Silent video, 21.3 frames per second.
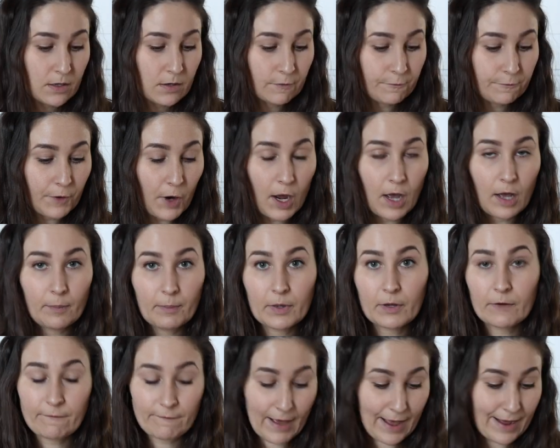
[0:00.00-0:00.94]
from
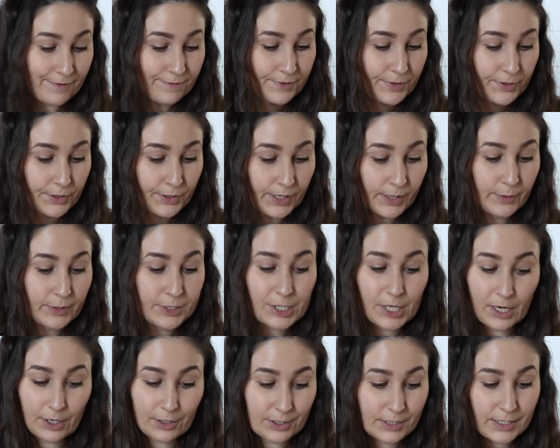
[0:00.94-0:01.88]
5.30, which
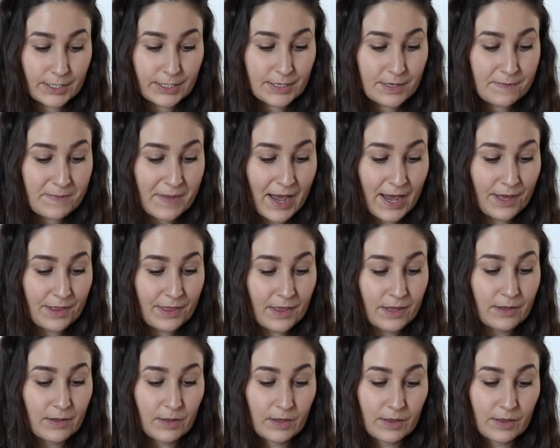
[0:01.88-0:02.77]
I already did the math,